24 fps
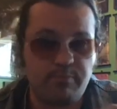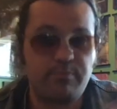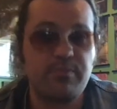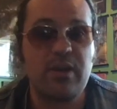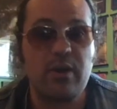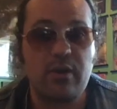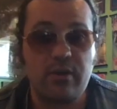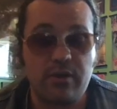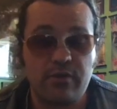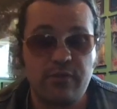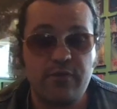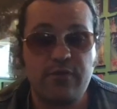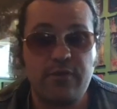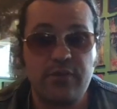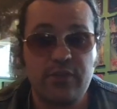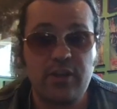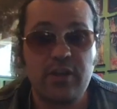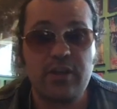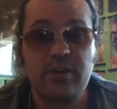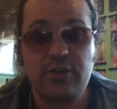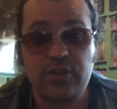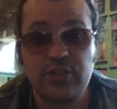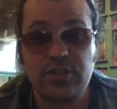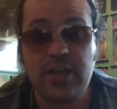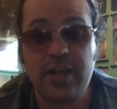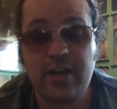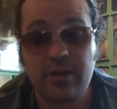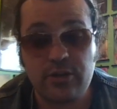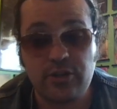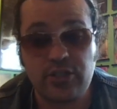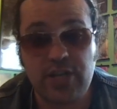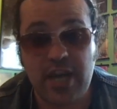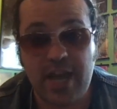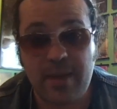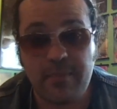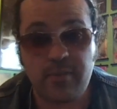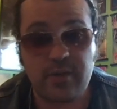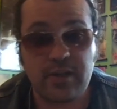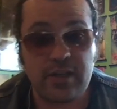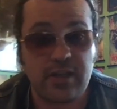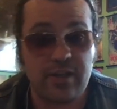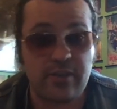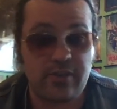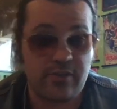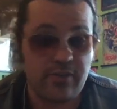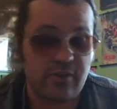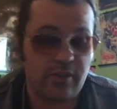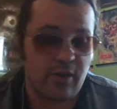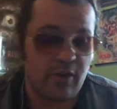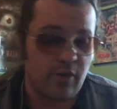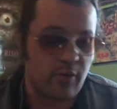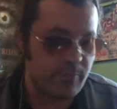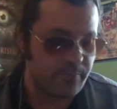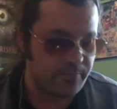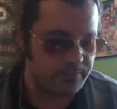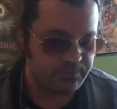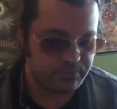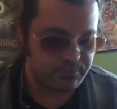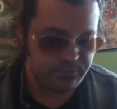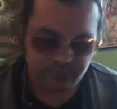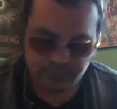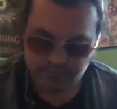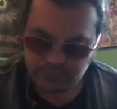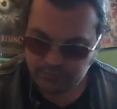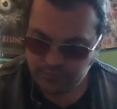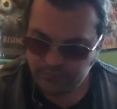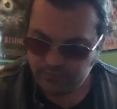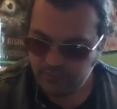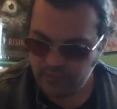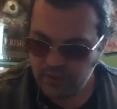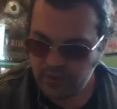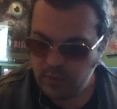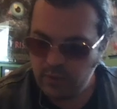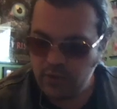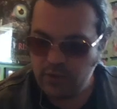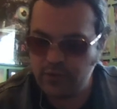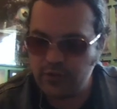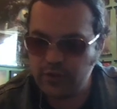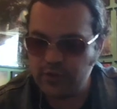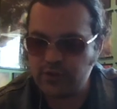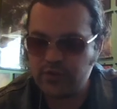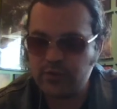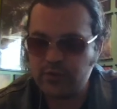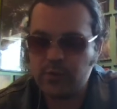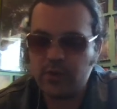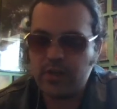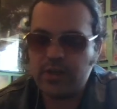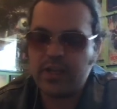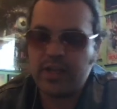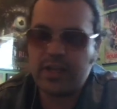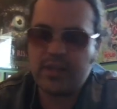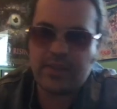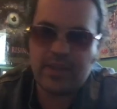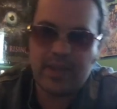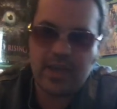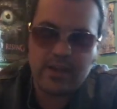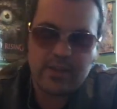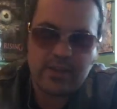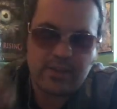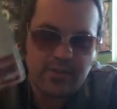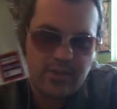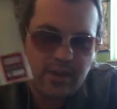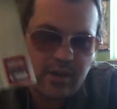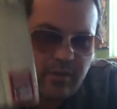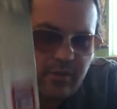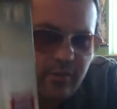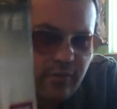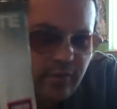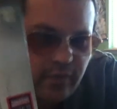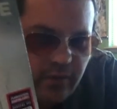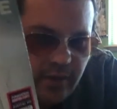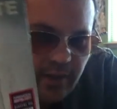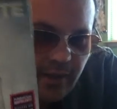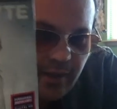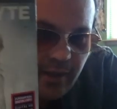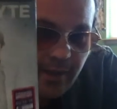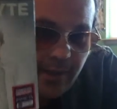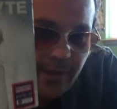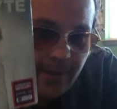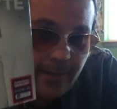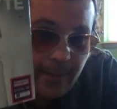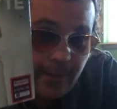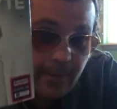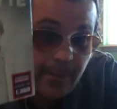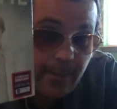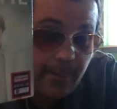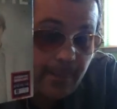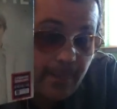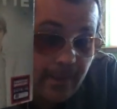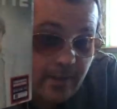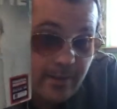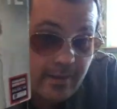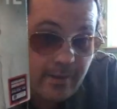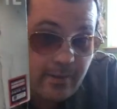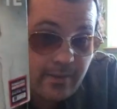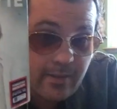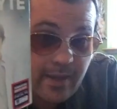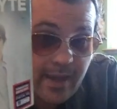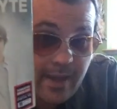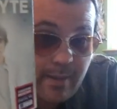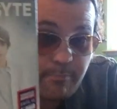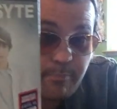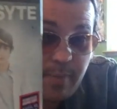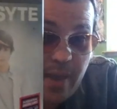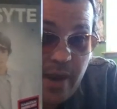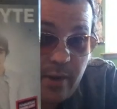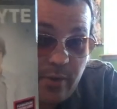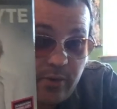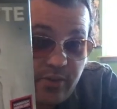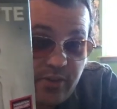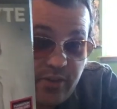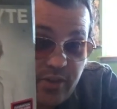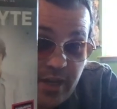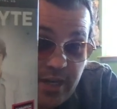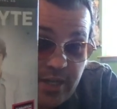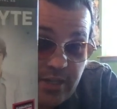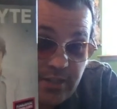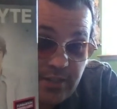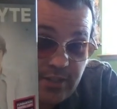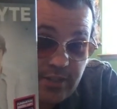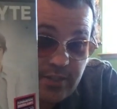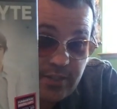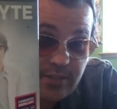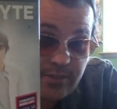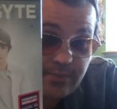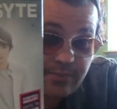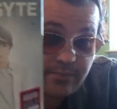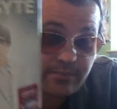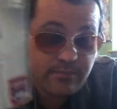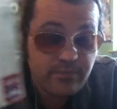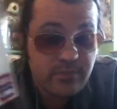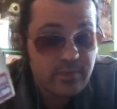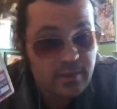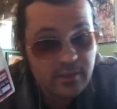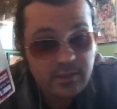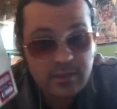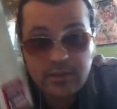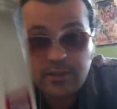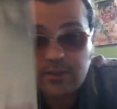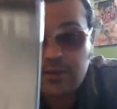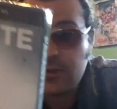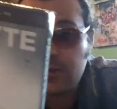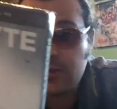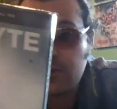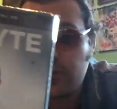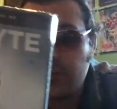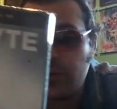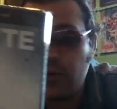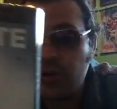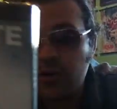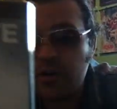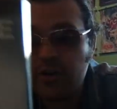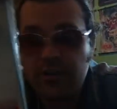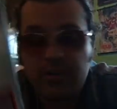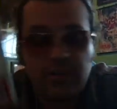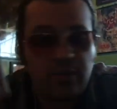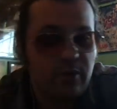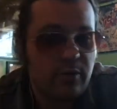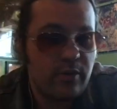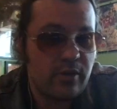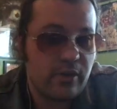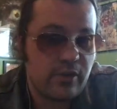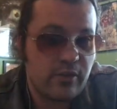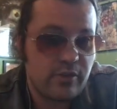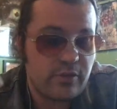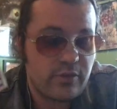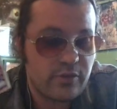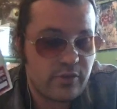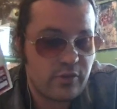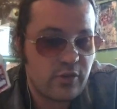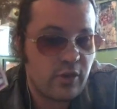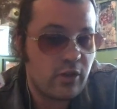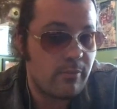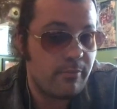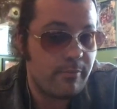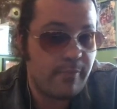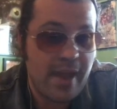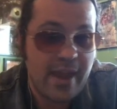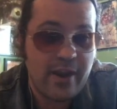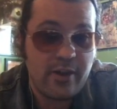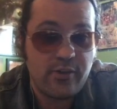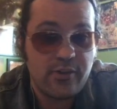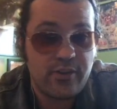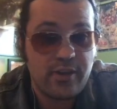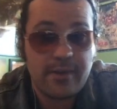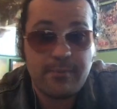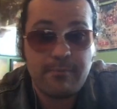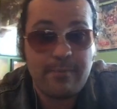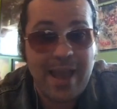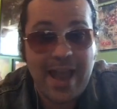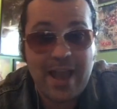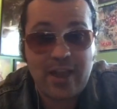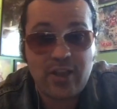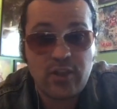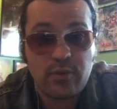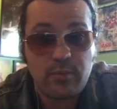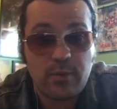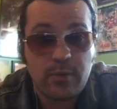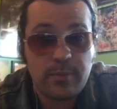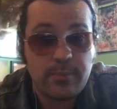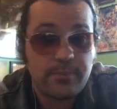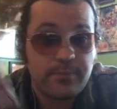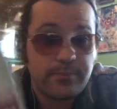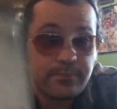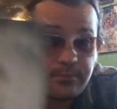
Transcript: They're Japanese. So, well, the first one, and that is of Parasite, or it's called Parasite Maximum.